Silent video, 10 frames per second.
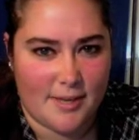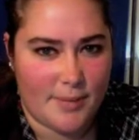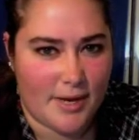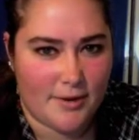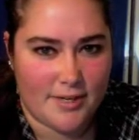
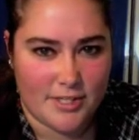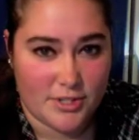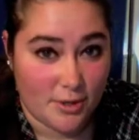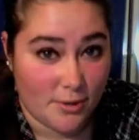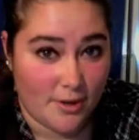parody
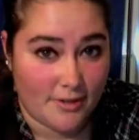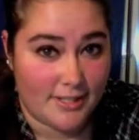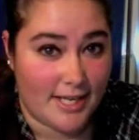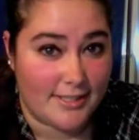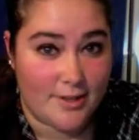show
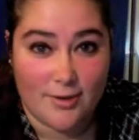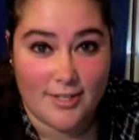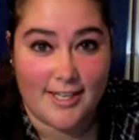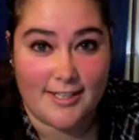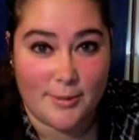online called
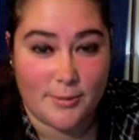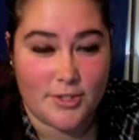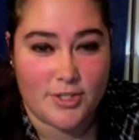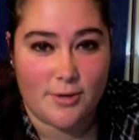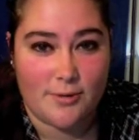The
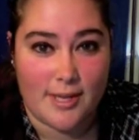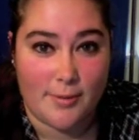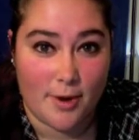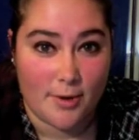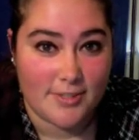Hillywood Show, they
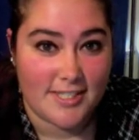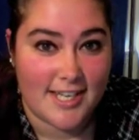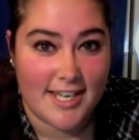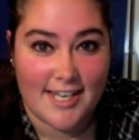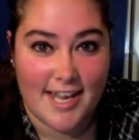were
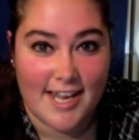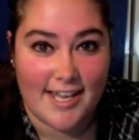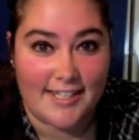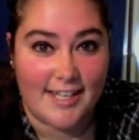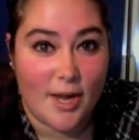hosting it,
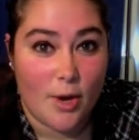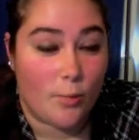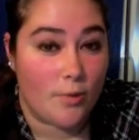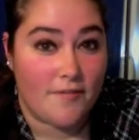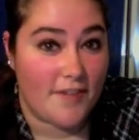and
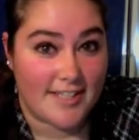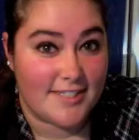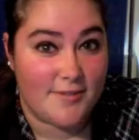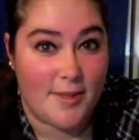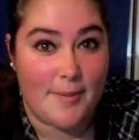we're fans
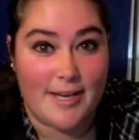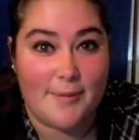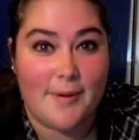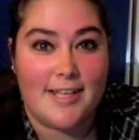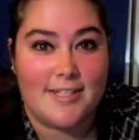of them
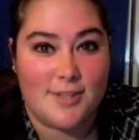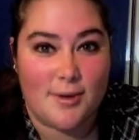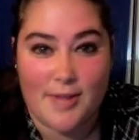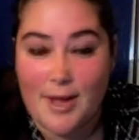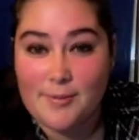anyway,
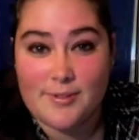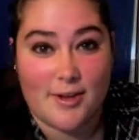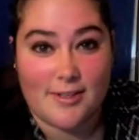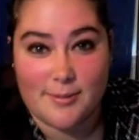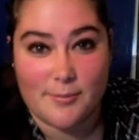so that was
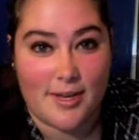awesome.